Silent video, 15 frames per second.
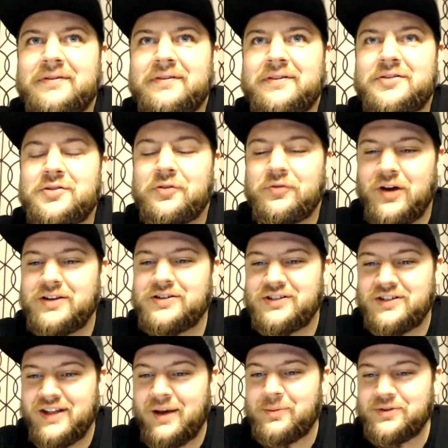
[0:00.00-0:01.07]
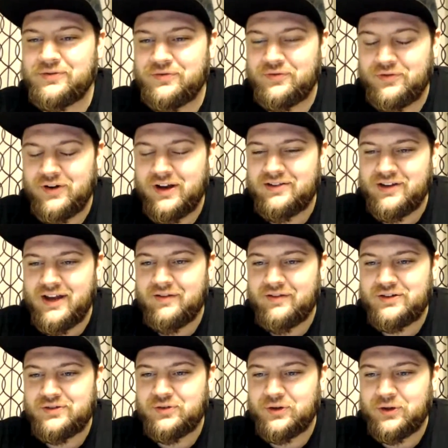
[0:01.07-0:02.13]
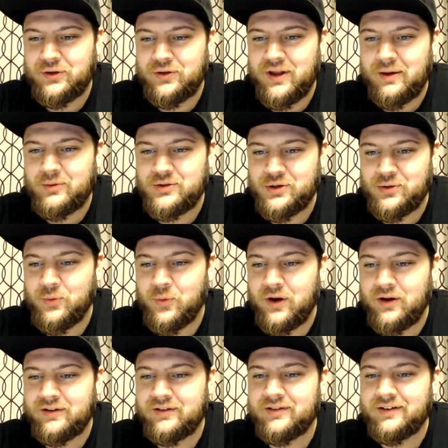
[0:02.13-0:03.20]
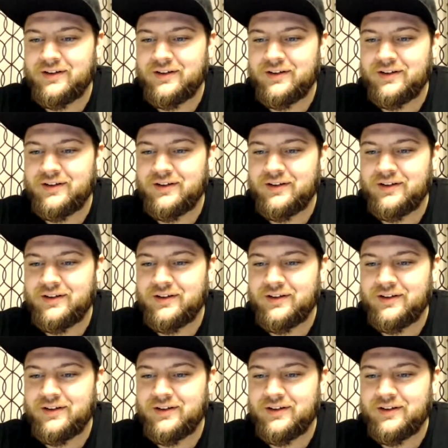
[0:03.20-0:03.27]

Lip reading: So that was Fred Savage for you. That was your one.